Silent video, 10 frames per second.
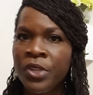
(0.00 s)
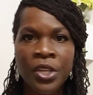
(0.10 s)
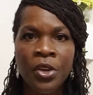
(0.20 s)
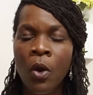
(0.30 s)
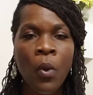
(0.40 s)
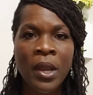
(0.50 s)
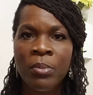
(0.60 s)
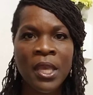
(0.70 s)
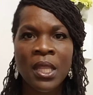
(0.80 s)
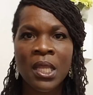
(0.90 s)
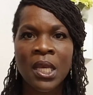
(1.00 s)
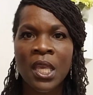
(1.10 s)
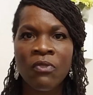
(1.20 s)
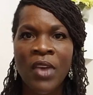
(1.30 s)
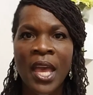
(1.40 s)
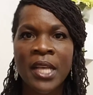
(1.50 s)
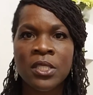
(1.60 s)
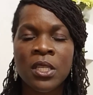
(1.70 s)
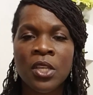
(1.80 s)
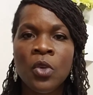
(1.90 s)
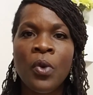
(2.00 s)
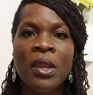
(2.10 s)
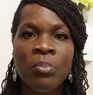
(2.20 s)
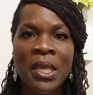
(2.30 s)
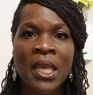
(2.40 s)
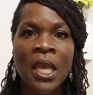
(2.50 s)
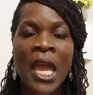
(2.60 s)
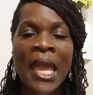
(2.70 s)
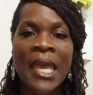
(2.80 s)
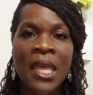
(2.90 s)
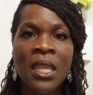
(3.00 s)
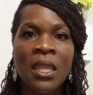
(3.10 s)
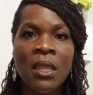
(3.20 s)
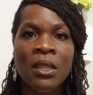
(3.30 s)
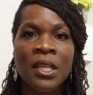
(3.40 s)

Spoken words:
You don't want to be in the looking phase. You want to be in